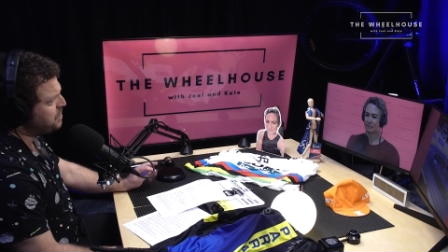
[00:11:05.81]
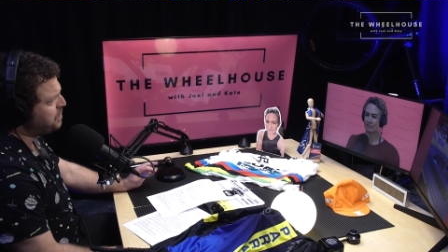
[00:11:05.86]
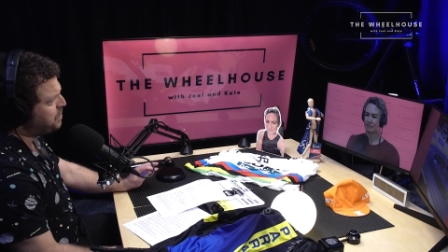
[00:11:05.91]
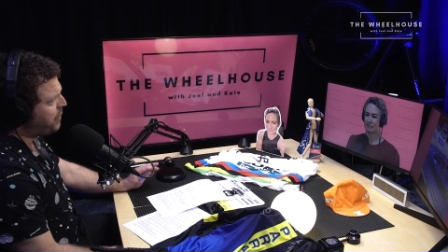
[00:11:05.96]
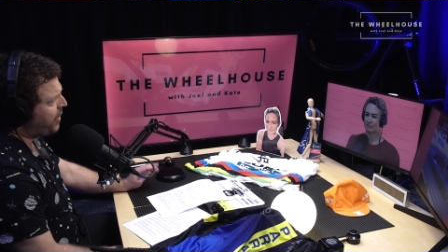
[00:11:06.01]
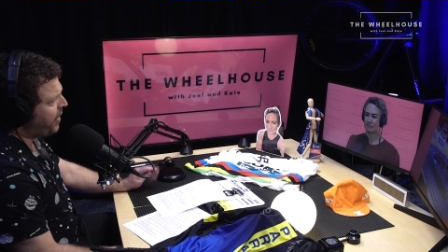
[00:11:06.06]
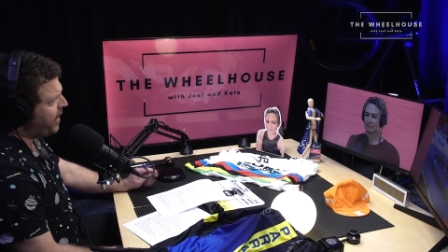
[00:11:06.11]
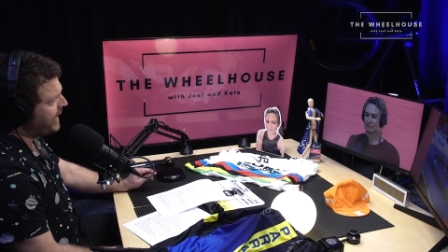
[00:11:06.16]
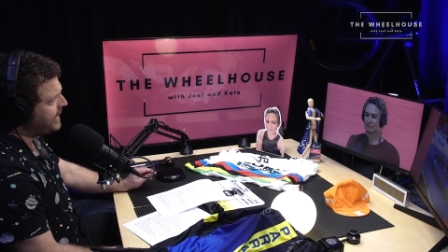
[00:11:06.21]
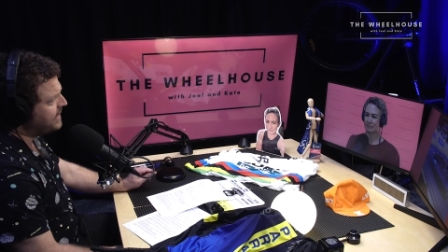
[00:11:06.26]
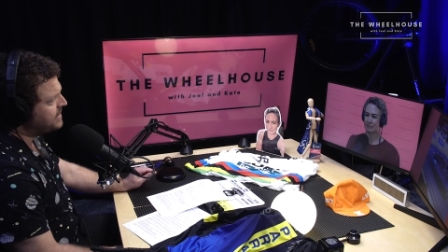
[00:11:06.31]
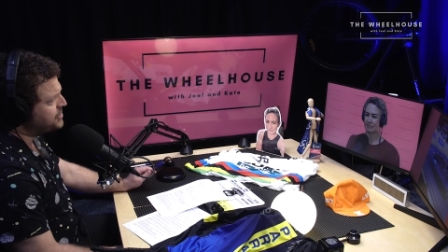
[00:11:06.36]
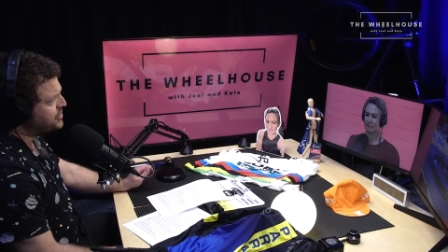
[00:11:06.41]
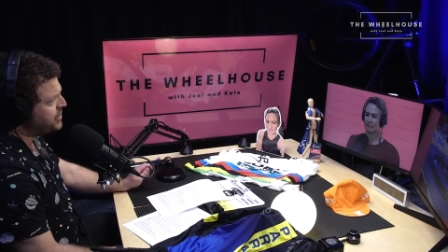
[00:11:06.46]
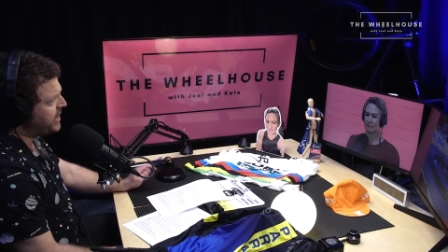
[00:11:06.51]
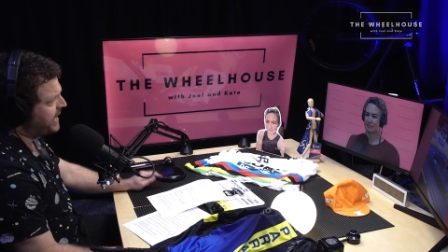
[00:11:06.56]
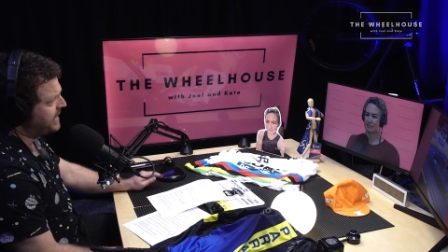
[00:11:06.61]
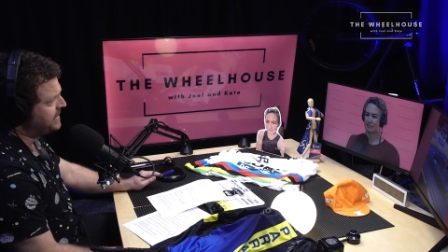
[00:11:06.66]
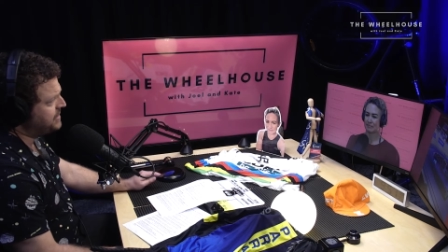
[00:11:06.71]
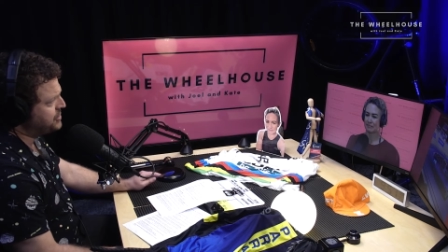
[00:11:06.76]
bike
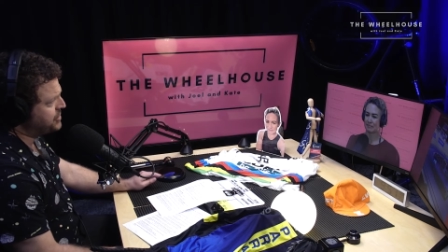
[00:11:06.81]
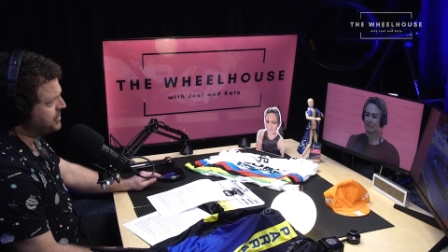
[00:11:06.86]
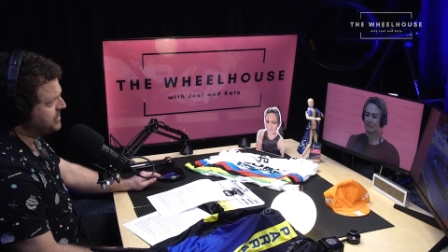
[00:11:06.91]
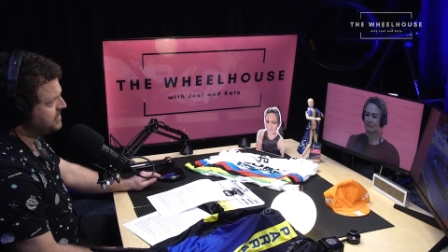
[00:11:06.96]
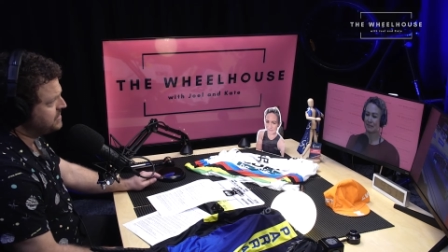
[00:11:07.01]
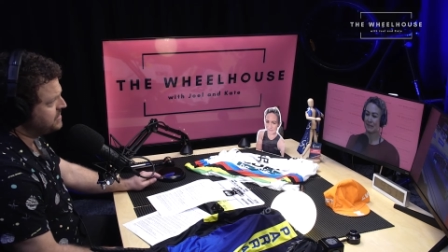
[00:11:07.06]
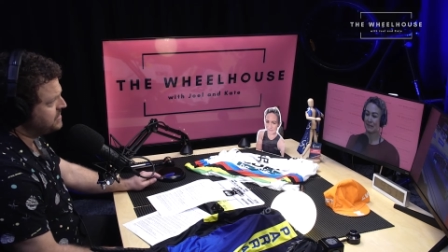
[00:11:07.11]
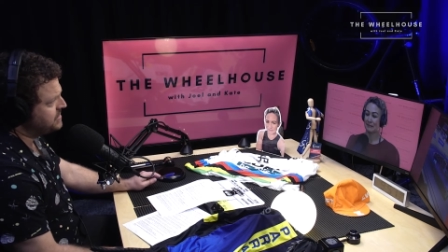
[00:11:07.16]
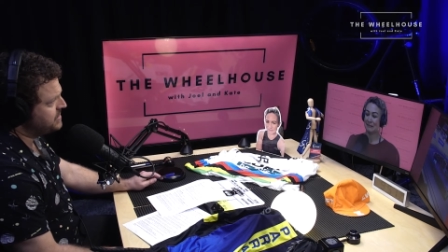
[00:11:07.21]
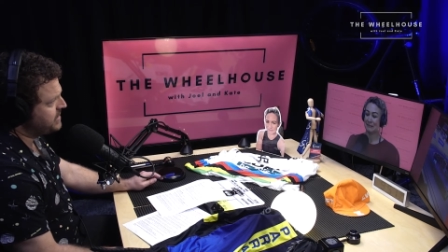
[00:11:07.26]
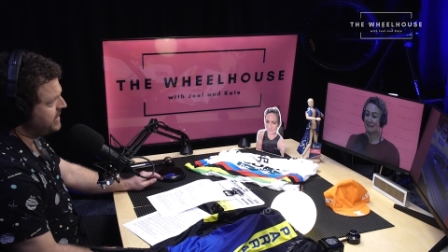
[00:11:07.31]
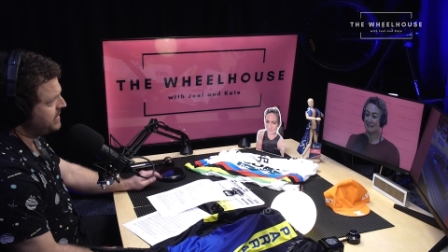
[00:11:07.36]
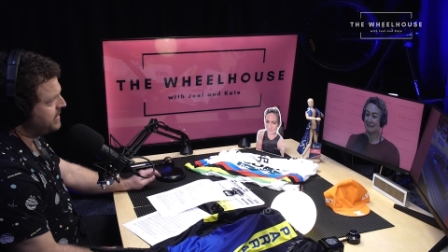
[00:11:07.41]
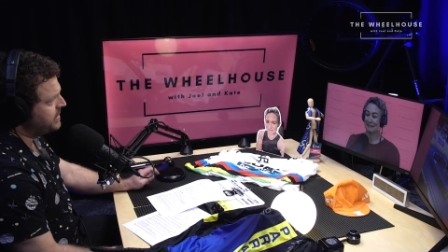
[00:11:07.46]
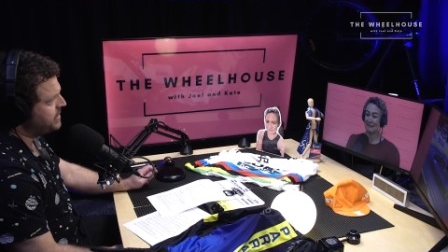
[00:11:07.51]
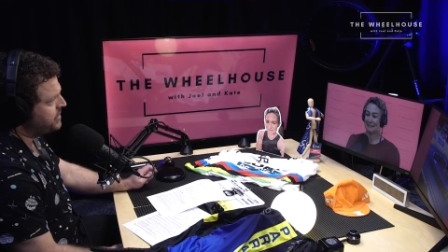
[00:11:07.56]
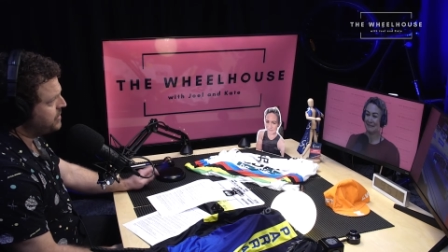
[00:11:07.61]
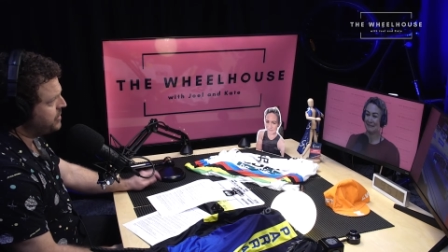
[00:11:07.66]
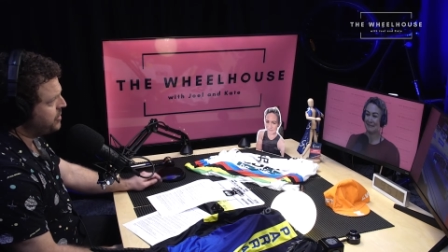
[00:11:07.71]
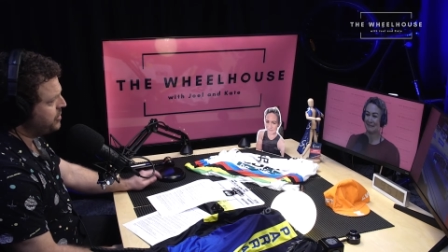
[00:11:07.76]
changes in a
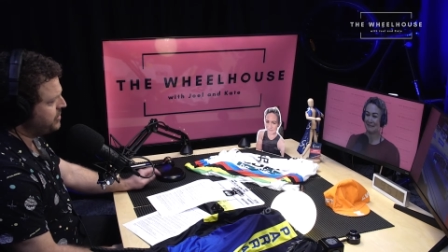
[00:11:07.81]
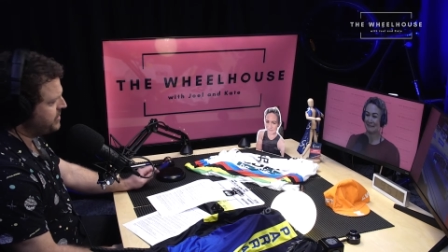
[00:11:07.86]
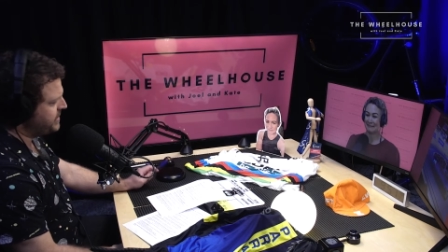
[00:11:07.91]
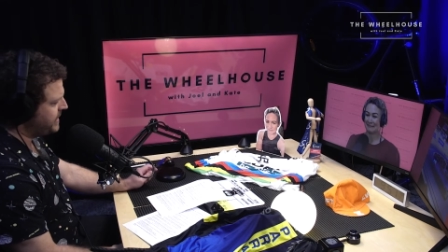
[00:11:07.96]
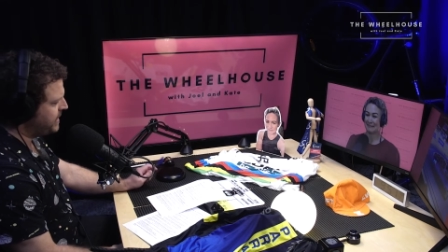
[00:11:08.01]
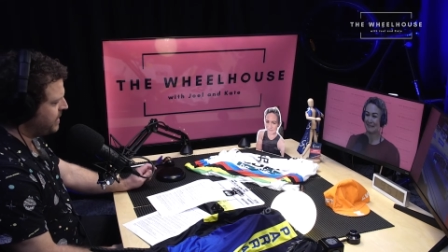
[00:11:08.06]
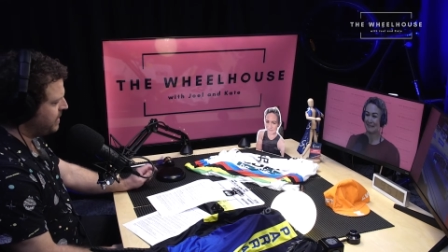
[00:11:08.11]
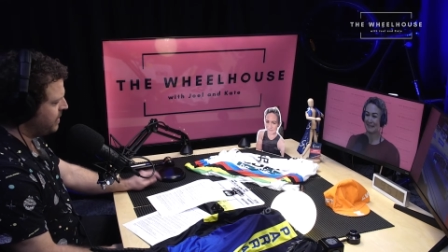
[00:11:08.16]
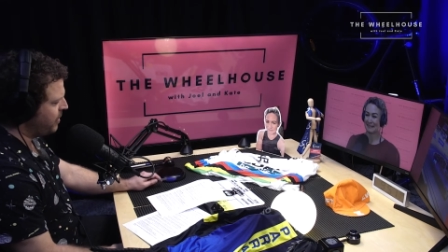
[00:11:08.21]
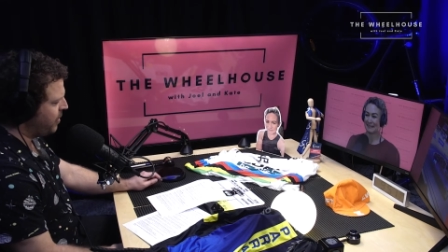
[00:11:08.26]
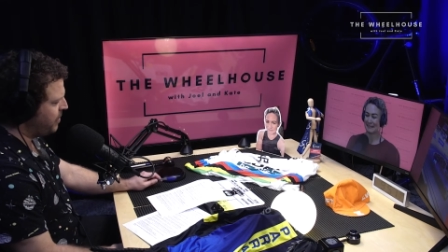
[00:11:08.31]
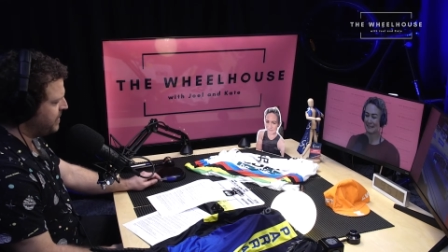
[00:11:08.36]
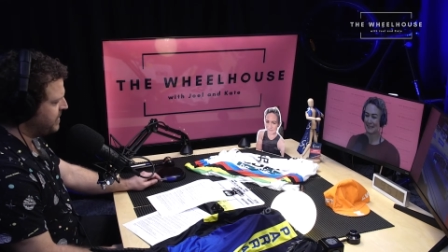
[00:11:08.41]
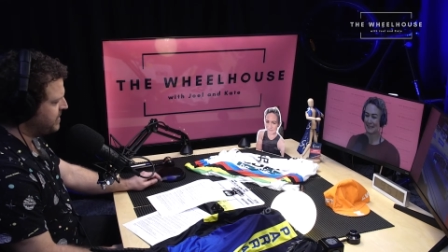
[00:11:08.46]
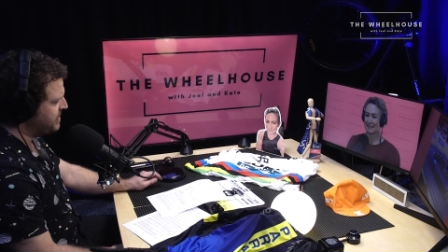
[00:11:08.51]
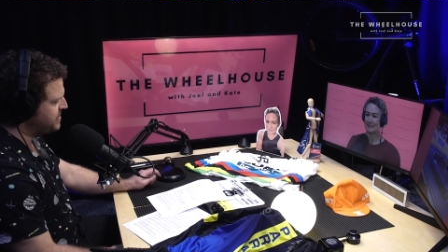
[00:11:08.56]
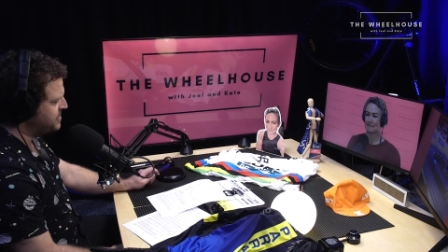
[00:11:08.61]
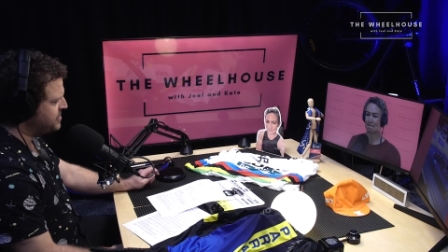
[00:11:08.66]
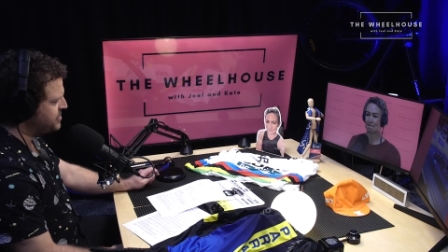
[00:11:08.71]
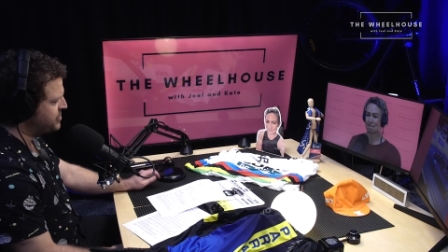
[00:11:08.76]
30
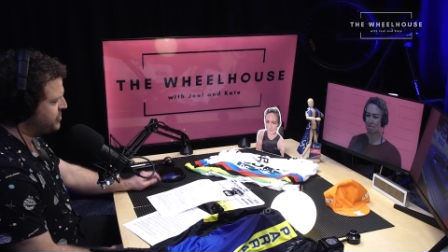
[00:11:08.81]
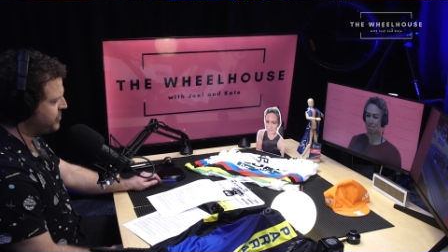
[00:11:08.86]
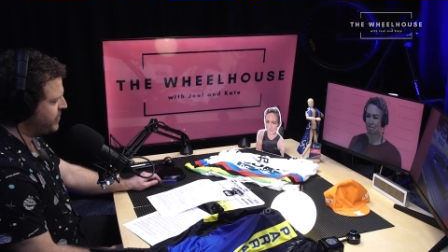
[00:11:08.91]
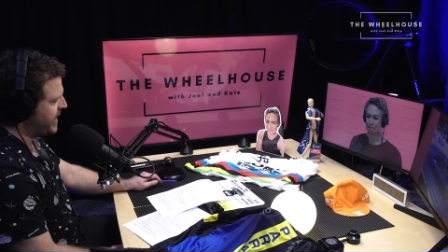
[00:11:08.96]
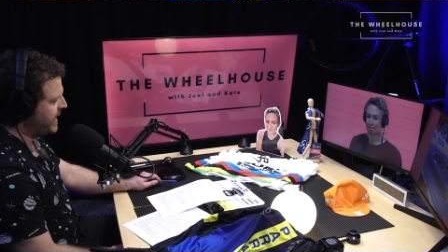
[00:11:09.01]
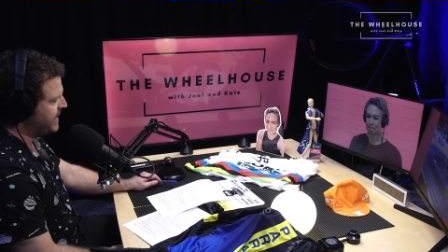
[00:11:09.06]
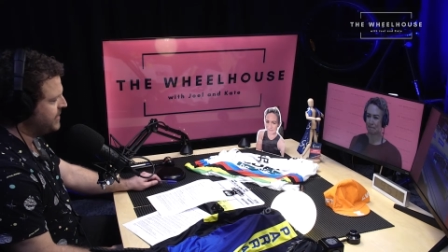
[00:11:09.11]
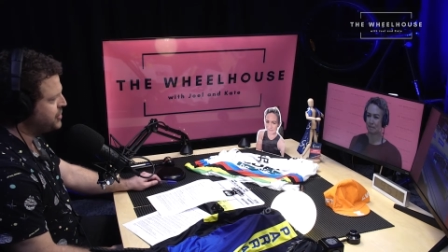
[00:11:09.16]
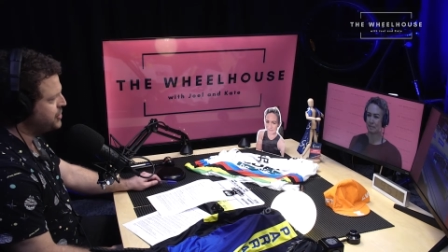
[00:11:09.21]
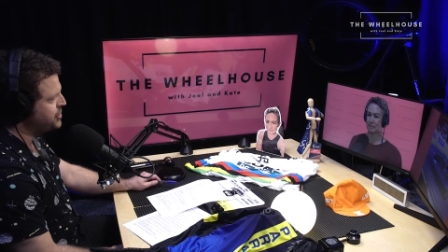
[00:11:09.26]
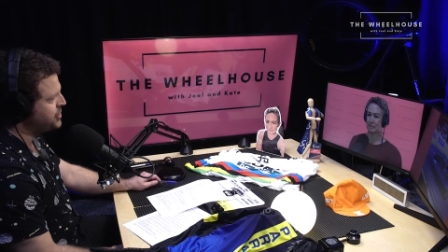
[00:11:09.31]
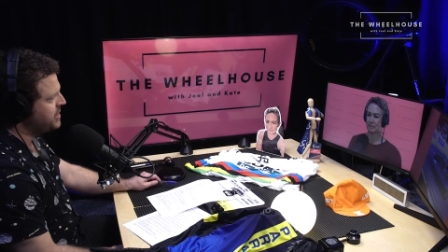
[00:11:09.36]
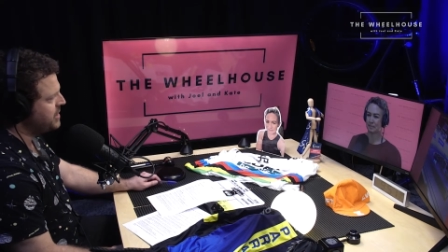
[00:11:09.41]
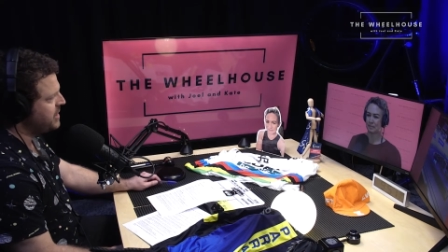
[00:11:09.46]
kilometer stretch.